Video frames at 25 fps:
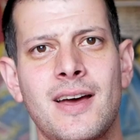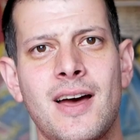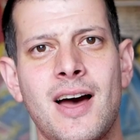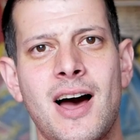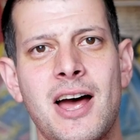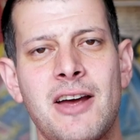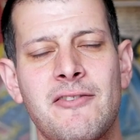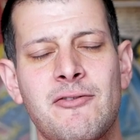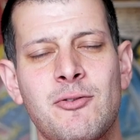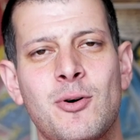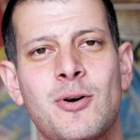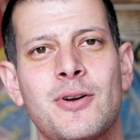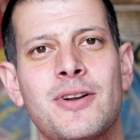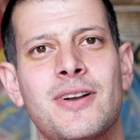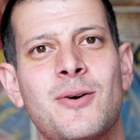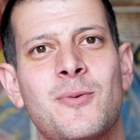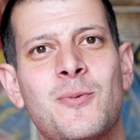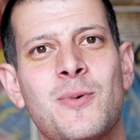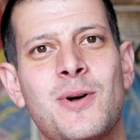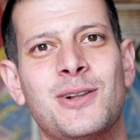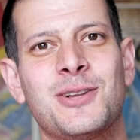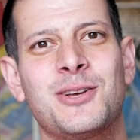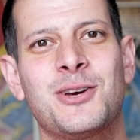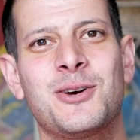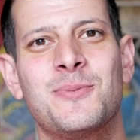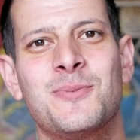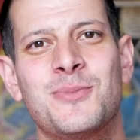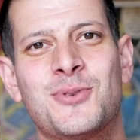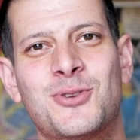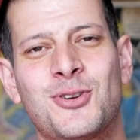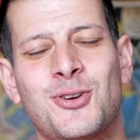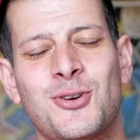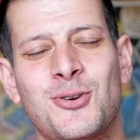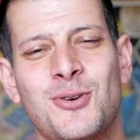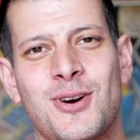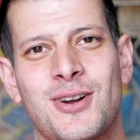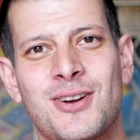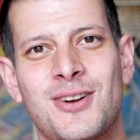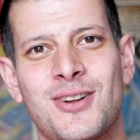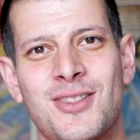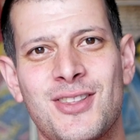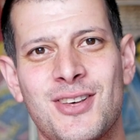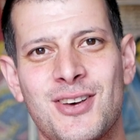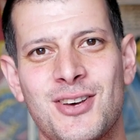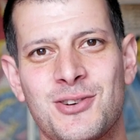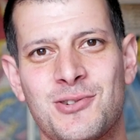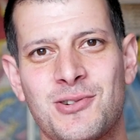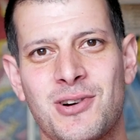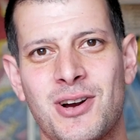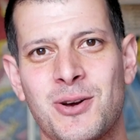Hi everyone, welcome to
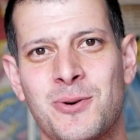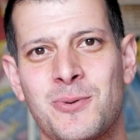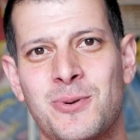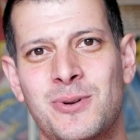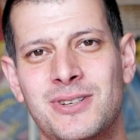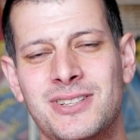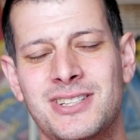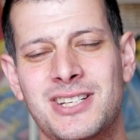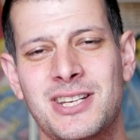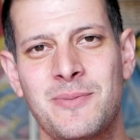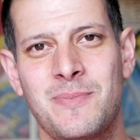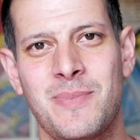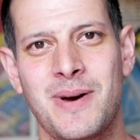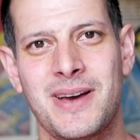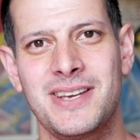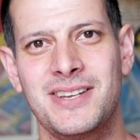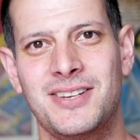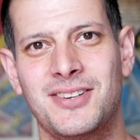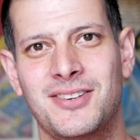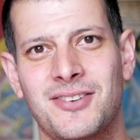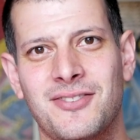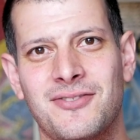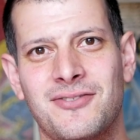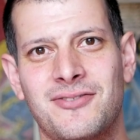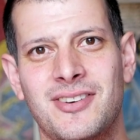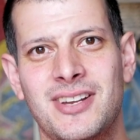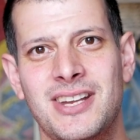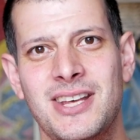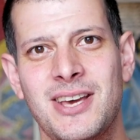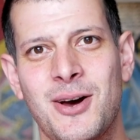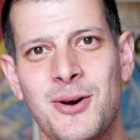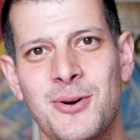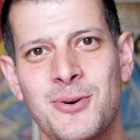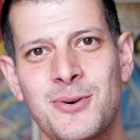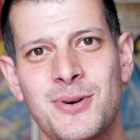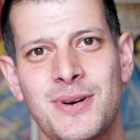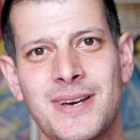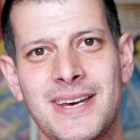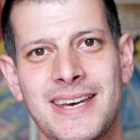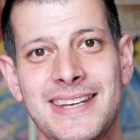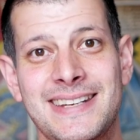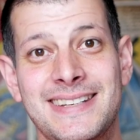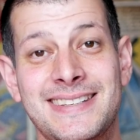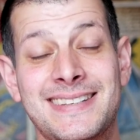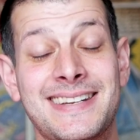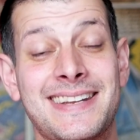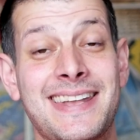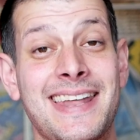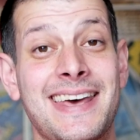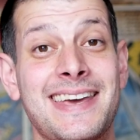another Tranquility Base video.
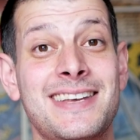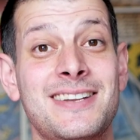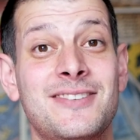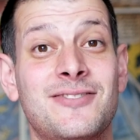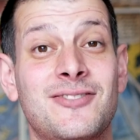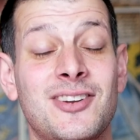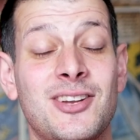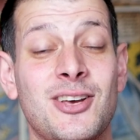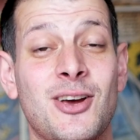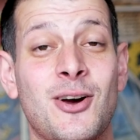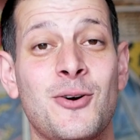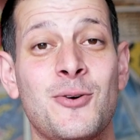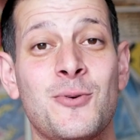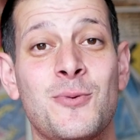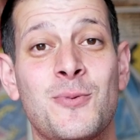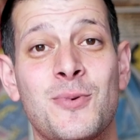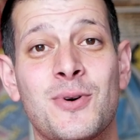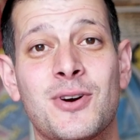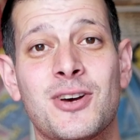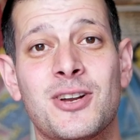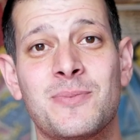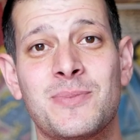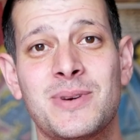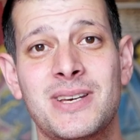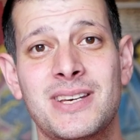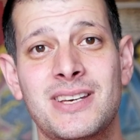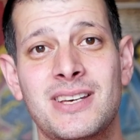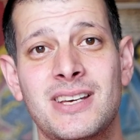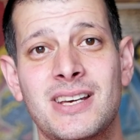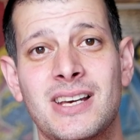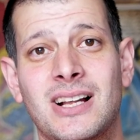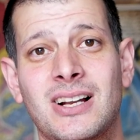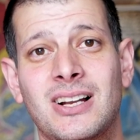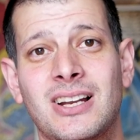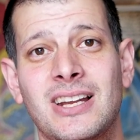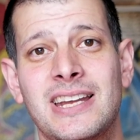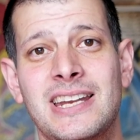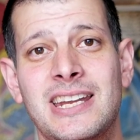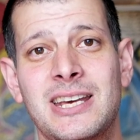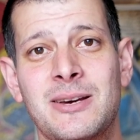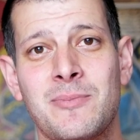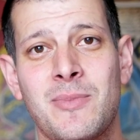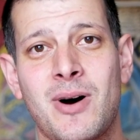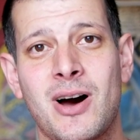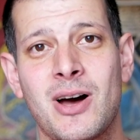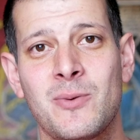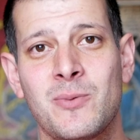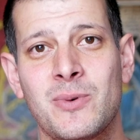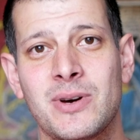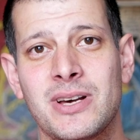In today's video we're going to be cleaning
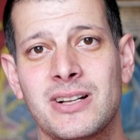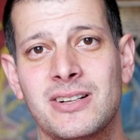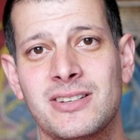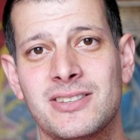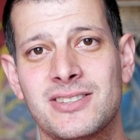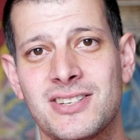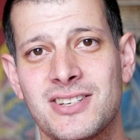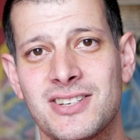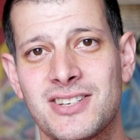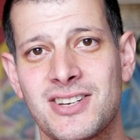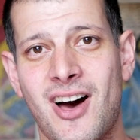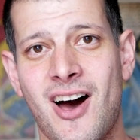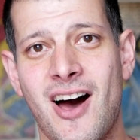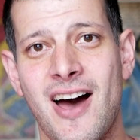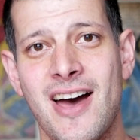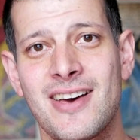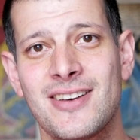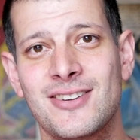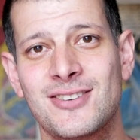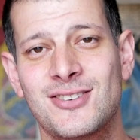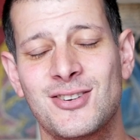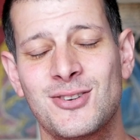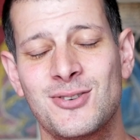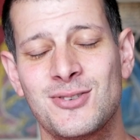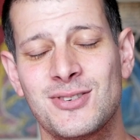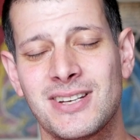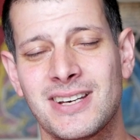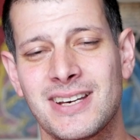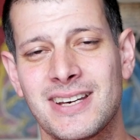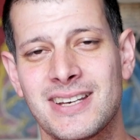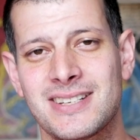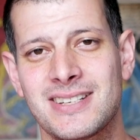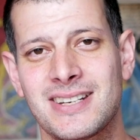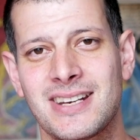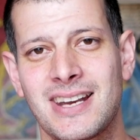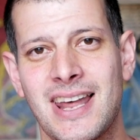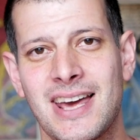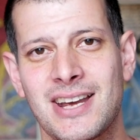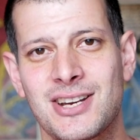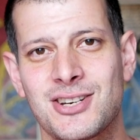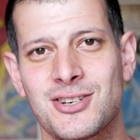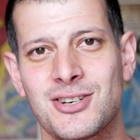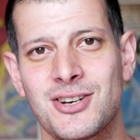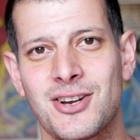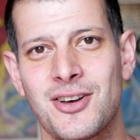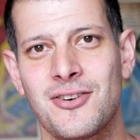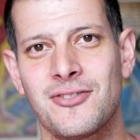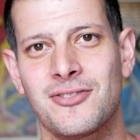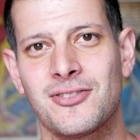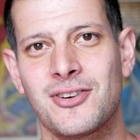my wheels and tyres using a
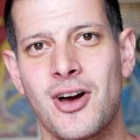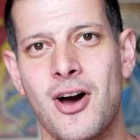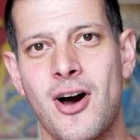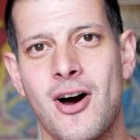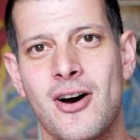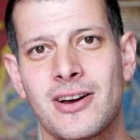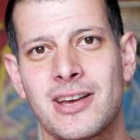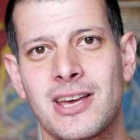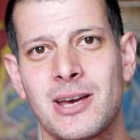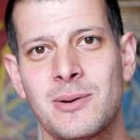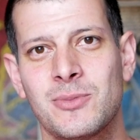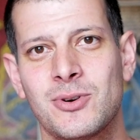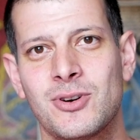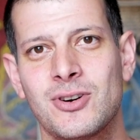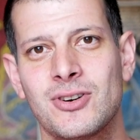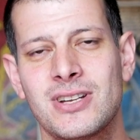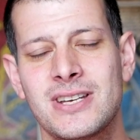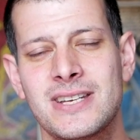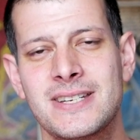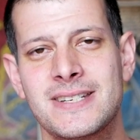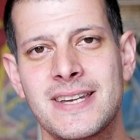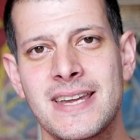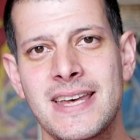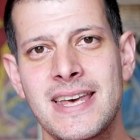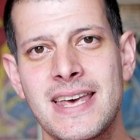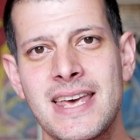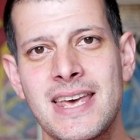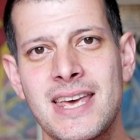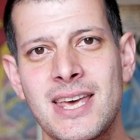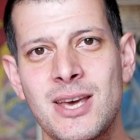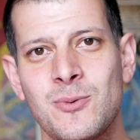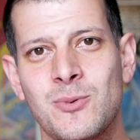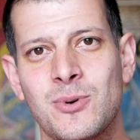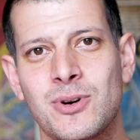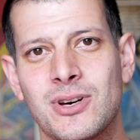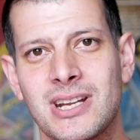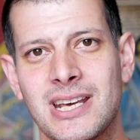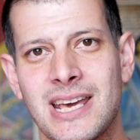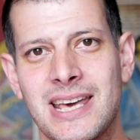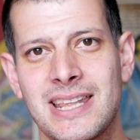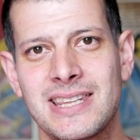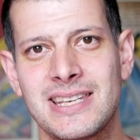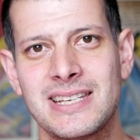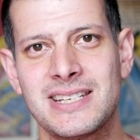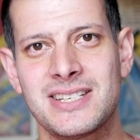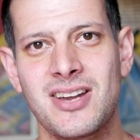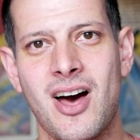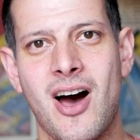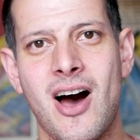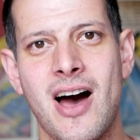selection of car chem goodies. We're going to get
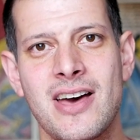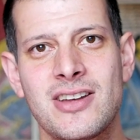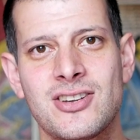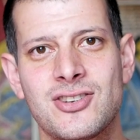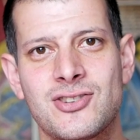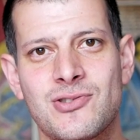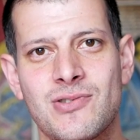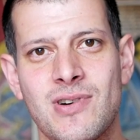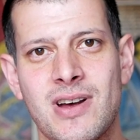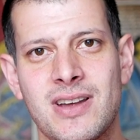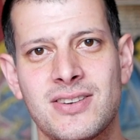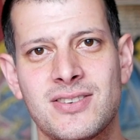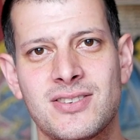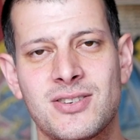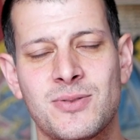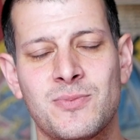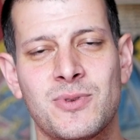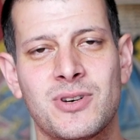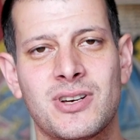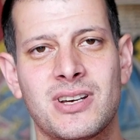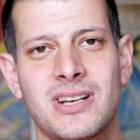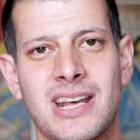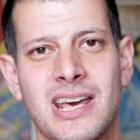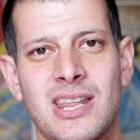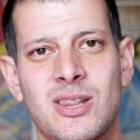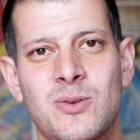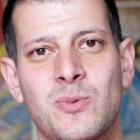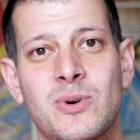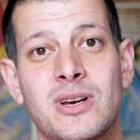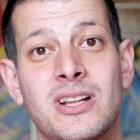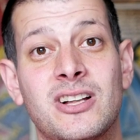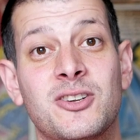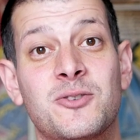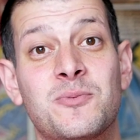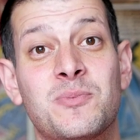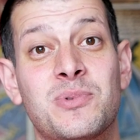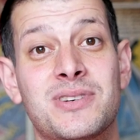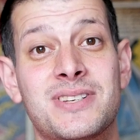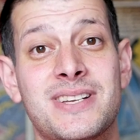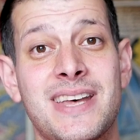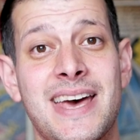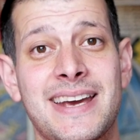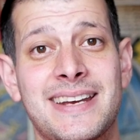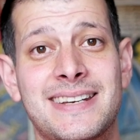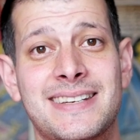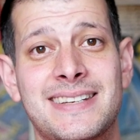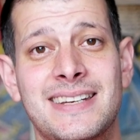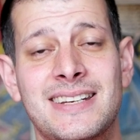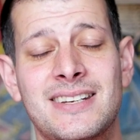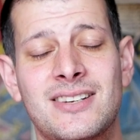the tyres dressed and we're going to get the wheels
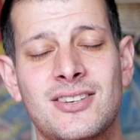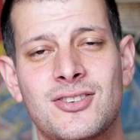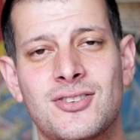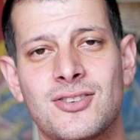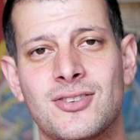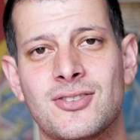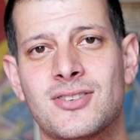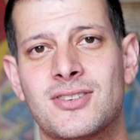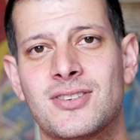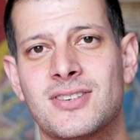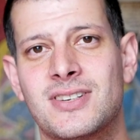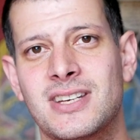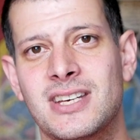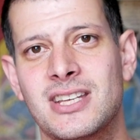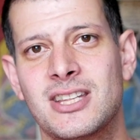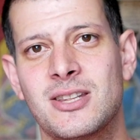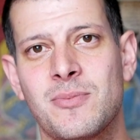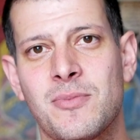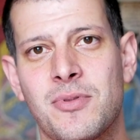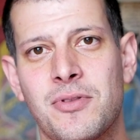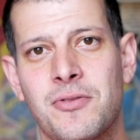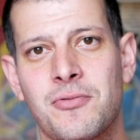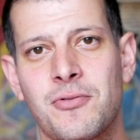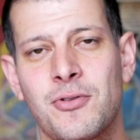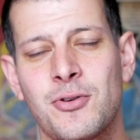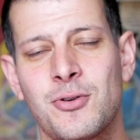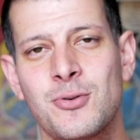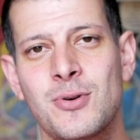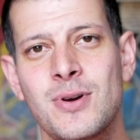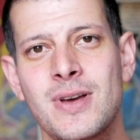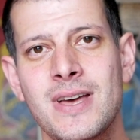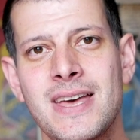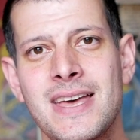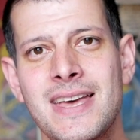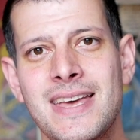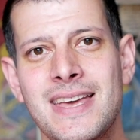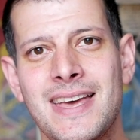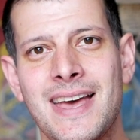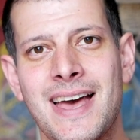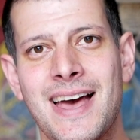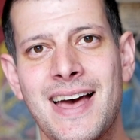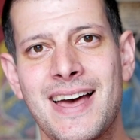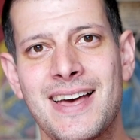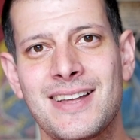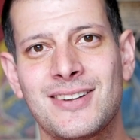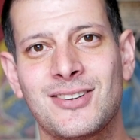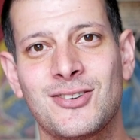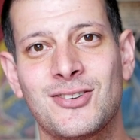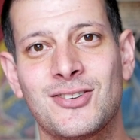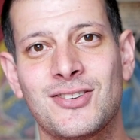protected just to see them through.
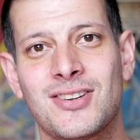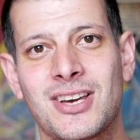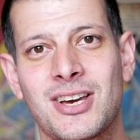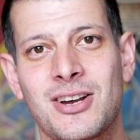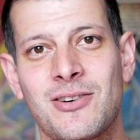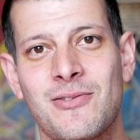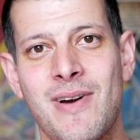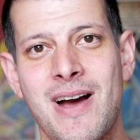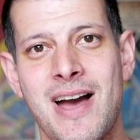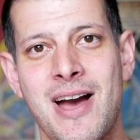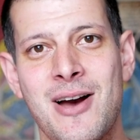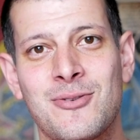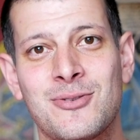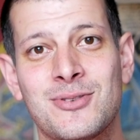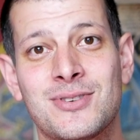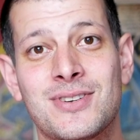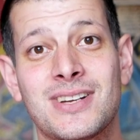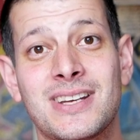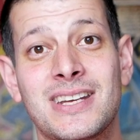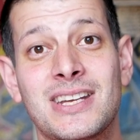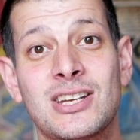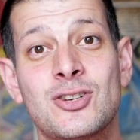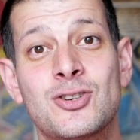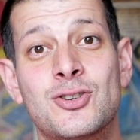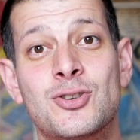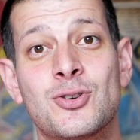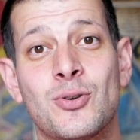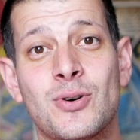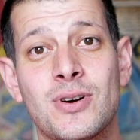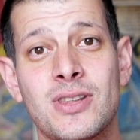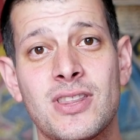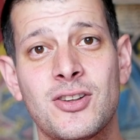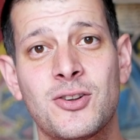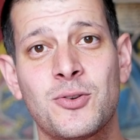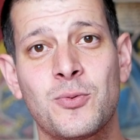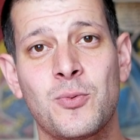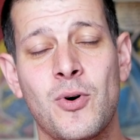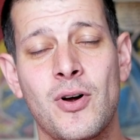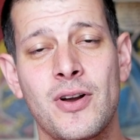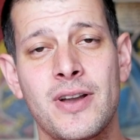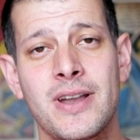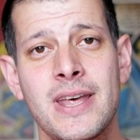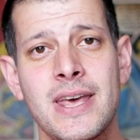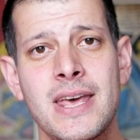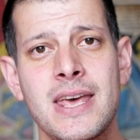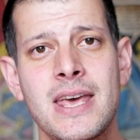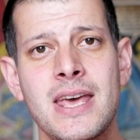Uh, so stick around, enjoy this one.